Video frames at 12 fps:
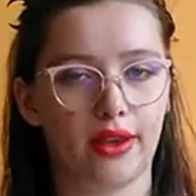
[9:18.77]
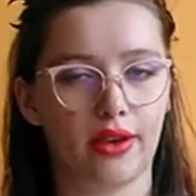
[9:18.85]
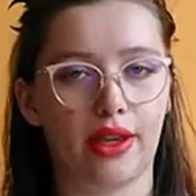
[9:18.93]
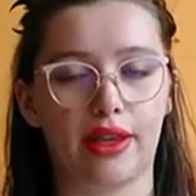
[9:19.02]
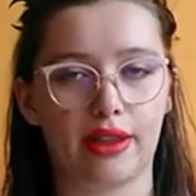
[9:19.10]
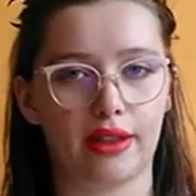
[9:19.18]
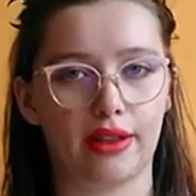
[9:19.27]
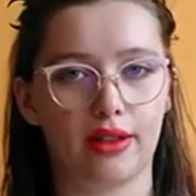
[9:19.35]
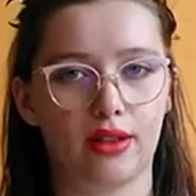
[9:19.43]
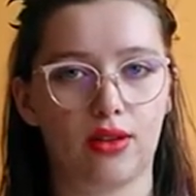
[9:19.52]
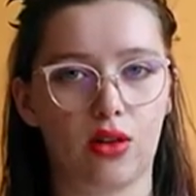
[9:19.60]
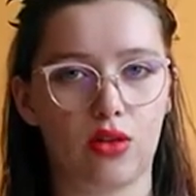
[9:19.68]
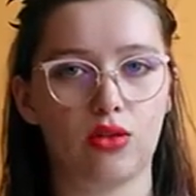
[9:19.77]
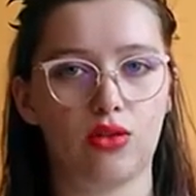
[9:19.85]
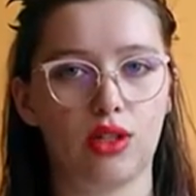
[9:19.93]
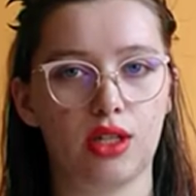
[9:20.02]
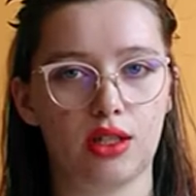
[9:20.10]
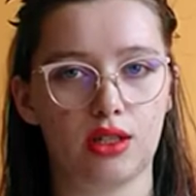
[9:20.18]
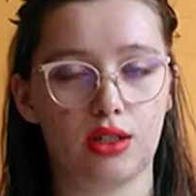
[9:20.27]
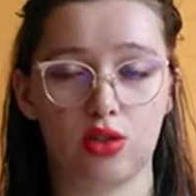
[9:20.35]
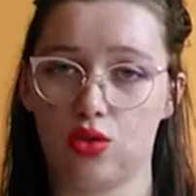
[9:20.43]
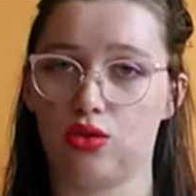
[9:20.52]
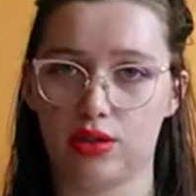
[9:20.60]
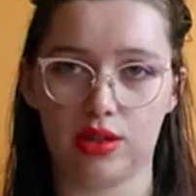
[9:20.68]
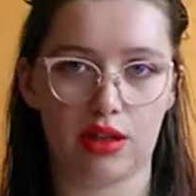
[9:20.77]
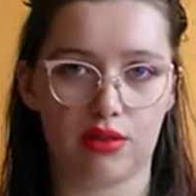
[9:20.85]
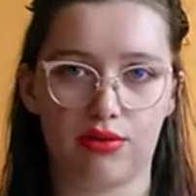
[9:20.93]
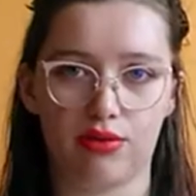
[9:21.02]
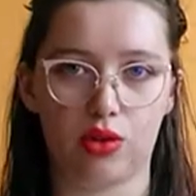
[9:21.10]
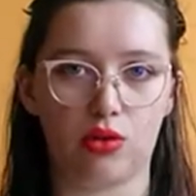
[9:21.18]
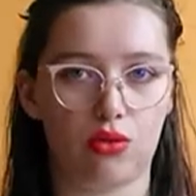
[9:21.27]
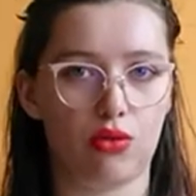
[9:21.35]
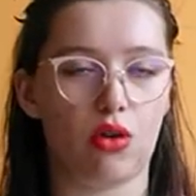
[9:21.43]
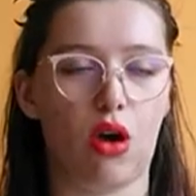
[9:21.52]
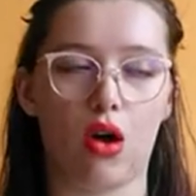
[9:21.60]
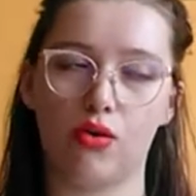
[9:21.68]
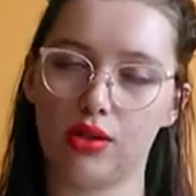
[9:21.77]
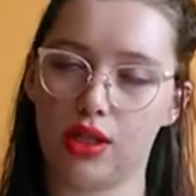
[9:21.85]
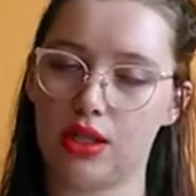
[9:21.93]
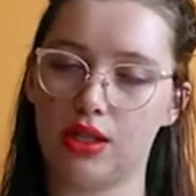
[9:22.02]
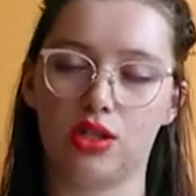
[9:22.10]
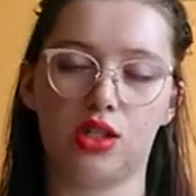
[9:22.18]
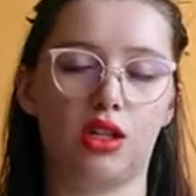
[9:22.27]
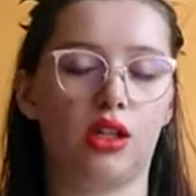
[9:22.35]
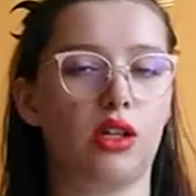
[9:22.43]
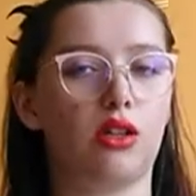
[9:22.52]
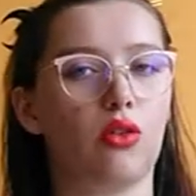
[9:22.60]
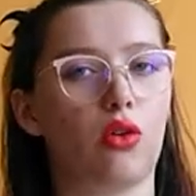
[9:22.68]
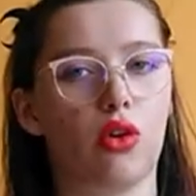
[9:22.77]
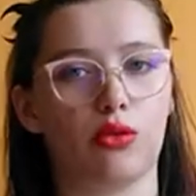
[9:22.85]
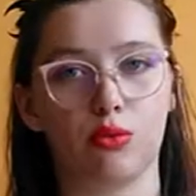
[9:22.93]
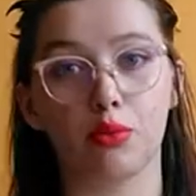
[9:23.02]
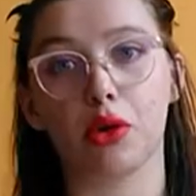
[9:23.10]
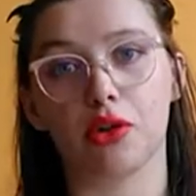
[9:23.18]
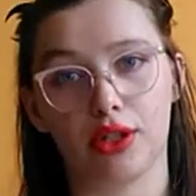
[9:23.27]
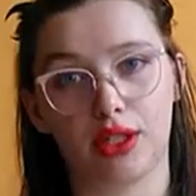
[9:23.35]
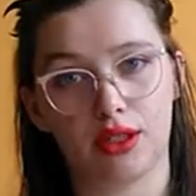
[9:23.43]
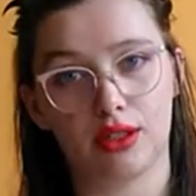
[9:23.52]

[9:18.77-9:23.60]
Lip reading: again, all you need is yourself, your own energy in your own body.